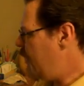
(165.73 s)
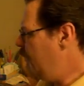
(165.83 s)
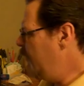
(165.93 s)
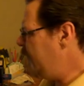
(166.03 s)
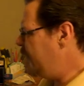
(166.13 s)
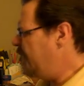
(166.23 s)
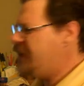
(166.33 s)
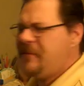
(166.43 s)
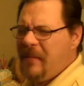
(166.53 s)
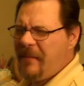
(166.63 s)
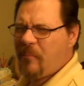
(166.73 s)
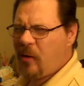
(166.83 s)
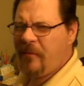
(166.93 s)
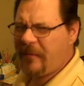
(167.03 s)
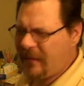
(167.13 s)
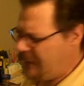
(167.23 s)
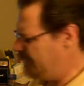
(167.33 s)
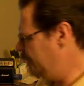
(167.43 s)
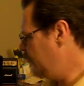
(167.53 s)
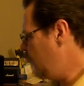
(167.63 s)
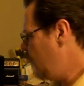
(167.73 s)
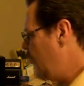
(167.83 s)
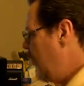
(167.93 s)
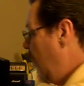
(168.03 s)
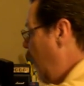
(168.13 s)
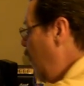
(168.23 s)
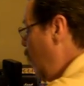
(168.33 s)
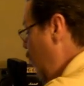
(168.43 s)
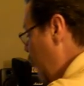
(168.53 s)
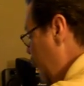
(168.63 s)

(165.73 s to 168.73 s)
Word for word: which fits me perfectly. Oh,